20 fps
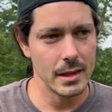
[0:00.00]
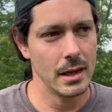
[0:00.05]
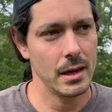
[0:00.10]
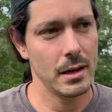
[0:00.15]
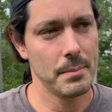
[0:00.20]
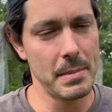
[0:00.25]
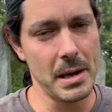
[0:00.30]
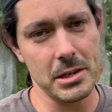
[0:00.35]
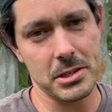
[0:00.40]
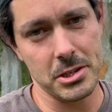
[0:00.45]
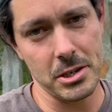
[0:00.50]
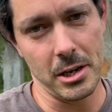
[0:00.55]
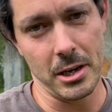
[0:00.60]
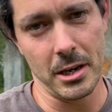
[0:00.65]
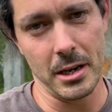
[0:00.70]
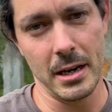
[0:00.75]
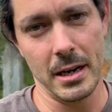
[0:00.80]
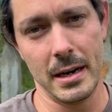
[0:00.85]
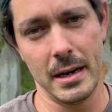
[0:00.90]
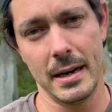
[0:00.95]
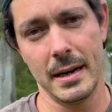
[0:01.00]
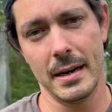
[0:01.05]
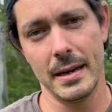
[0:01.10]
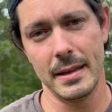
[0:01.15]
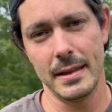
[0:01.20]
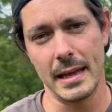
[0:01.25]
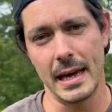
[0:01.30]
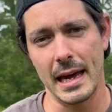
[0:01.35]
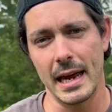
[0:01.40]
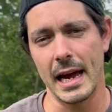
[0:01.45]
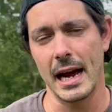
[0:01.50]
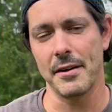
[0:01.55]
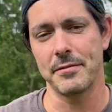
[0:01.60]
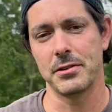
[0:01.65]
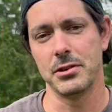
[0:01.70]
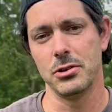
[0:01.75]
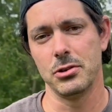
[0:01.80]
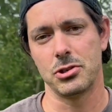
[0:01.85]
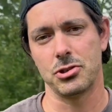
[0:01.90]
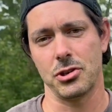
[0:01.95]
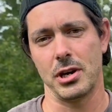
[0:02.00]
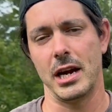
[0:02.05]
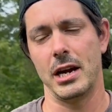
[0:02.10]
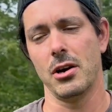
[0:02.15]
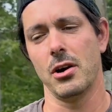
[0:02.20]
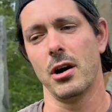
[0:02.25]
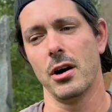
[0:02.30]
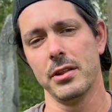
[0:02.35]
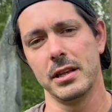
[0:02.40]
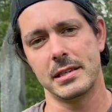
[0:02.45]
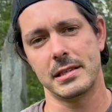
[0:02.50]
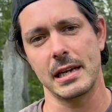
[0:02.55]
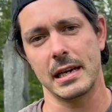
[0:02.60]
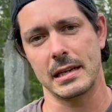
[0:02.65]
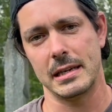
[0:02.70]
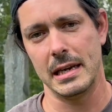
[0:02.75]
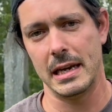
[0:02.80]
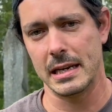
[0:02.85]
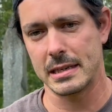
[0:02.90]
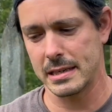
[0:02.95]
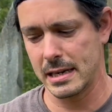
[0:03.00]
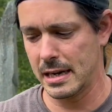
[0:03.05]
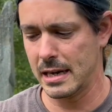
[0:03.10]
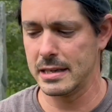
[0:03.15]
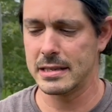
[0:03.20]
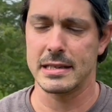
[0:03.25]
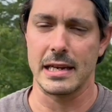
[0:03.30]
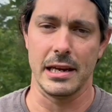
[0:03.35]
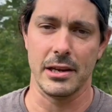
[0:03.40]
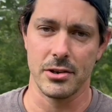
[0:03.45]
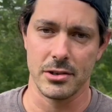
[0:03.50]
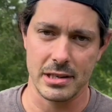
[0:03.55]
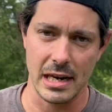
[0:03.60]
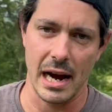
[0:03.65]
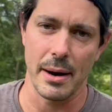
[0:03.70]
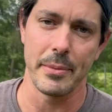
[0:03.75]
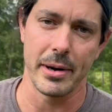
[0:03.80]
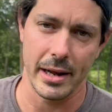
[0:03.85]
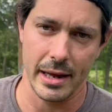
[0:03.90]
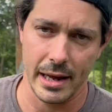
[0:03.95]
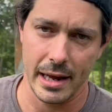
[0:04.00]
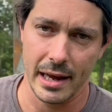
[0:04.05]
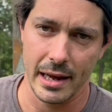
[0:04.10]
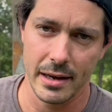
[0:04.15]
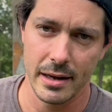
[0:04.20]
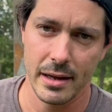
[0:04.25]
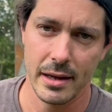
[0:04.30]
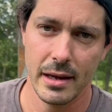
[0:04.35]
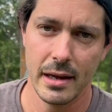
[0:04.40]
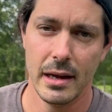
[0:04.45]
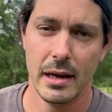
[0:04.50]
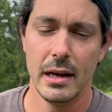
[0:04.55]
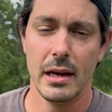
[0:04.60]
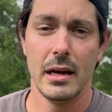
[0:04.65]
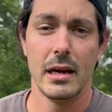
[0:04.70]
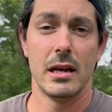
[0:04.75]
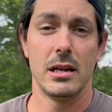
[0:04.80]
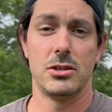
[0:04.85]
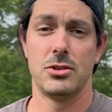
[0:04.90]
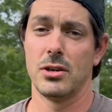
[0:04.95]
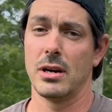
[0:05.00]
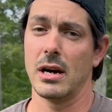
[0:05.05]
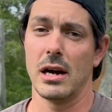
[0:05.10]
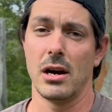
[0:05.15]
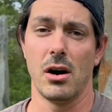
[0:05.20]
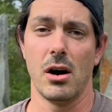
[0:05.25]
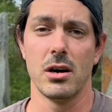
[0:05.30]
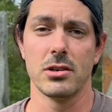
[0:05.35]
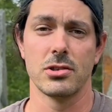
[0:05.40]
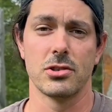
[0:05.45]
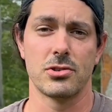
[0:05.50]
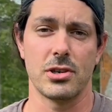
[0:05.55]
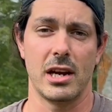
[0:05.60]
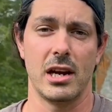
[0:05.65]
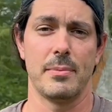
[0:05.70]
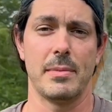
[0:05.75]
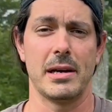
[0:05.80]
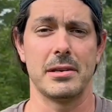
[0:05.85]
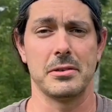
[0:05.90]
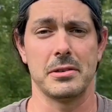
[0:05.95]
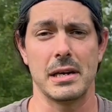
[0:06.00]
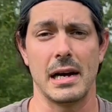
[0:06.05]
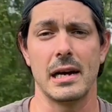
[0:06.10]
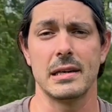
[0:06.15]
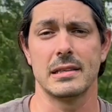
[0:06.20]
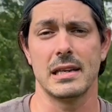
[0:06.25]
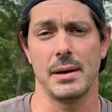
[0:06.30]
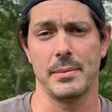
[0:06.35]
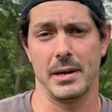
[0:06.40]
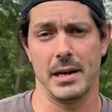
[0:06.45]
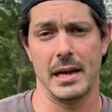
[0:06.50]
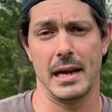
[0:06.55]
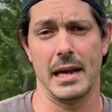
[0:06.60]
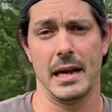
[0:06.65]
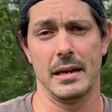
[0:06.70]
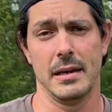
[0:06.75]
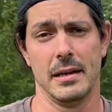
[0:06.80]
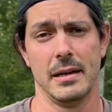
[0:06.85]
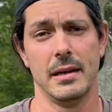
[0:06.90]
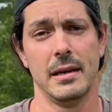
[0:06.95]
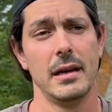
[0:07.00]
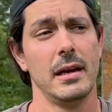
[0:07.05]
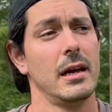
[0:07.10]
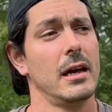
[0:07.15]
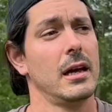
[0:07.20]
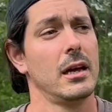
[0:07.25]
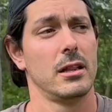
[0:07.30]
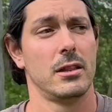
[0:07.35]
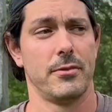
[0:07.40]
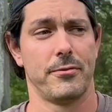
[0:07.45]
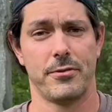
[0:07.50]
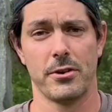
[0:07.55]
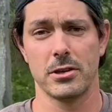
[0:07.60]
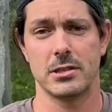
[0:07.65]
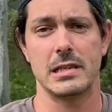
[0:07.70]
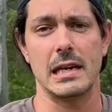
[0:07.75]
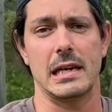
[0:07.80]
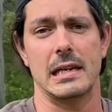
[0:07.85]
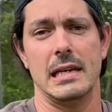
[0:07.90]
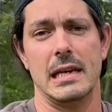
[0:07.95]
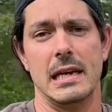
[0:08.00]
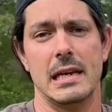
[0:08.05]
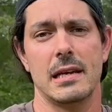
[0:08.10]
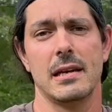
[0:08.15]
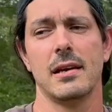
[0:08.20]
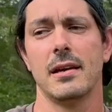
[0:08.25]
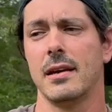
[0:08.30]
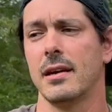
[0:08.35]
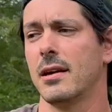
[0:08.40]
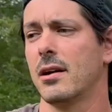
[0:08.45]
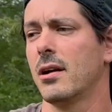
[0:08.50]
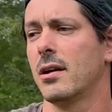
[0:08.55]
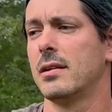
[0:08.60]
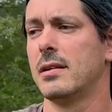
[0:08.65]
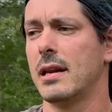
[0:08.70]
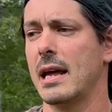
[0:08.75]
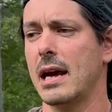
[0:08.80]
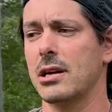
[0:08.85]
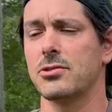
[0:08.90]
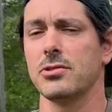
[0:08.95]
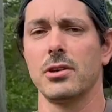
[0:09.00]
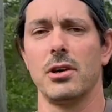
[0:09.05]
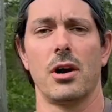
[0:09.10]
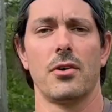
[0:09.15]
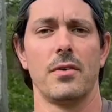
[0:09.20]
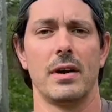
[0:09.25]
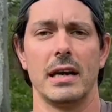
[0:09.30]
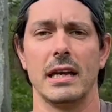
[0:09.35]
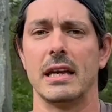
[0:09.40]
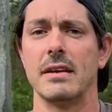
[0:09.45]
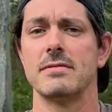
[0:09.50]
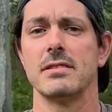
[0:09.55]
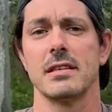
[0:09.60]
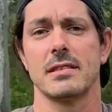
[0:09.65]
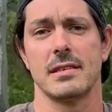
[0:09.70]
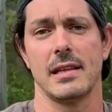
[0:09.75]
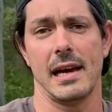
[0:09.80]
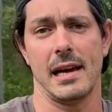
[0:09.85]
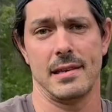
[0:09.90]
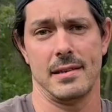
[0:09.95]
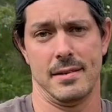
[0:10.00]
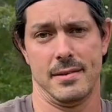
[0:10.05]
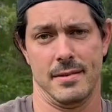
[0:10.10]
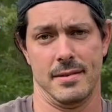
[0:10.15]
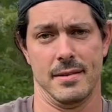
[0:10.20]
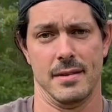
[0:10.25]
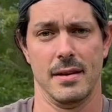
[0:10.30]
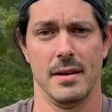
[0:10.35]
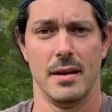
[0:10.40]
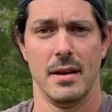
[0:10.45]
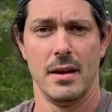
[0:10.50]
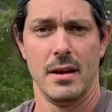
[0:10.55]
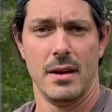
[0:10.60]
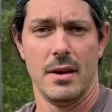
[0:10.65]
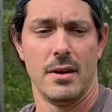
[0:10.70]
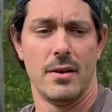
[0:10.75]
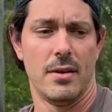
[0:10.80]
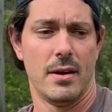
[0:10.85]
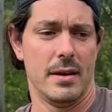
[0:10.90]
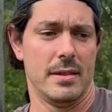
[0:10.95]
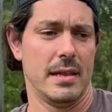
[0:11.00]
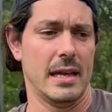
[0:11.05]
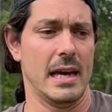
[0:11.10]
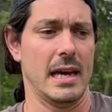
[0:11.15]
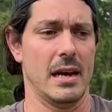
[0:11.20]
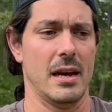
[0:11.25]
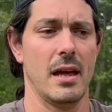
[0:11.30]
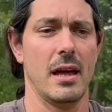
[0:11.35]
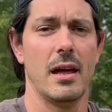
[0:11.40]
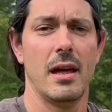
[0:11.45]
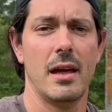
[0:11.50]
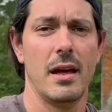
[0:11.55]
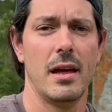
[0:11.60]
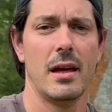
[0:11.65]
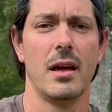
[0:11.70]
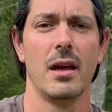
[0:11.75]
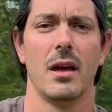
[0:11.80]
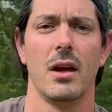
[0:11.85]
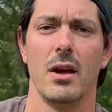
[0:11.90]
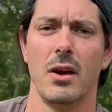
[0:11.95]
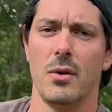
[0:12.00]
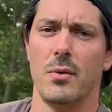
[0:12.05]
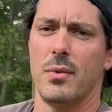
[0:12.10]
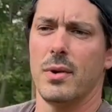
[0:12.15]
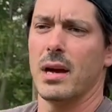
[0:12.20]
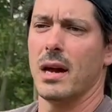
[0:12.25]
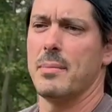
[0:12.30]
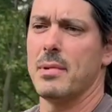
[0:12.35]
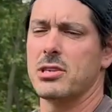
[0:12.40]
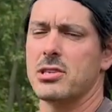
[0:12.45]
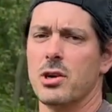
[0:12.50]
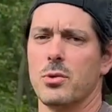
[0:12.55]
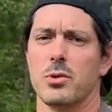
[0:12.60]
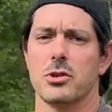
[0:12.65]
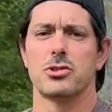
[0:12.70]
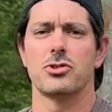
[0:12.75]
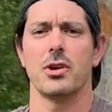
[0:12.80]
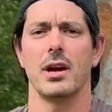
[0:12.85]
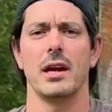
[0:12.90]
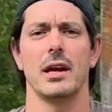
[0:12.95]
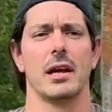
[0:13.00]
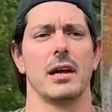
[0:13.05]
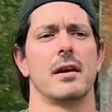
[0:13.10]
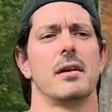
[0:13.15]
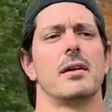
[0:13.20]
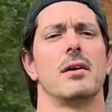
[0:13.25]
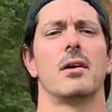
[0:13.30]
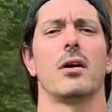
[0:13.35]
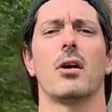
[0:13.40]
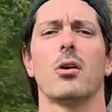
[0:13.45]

Make sure that after you train all these techniques on, say, your dominant hand, you got to also train them on your non-dominant hand. The first technique naturally already gives us that. And then we got to make sure we're training our